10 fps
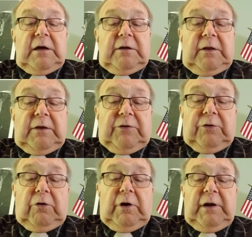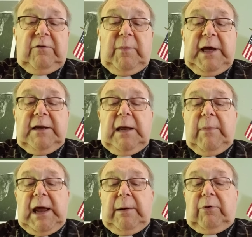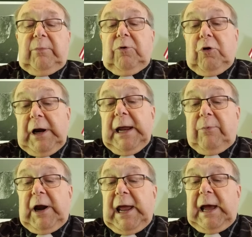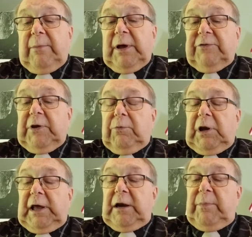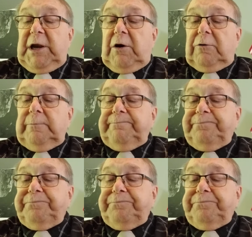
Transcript: to the story of a man named Abram, or Abraham, as he would later be known.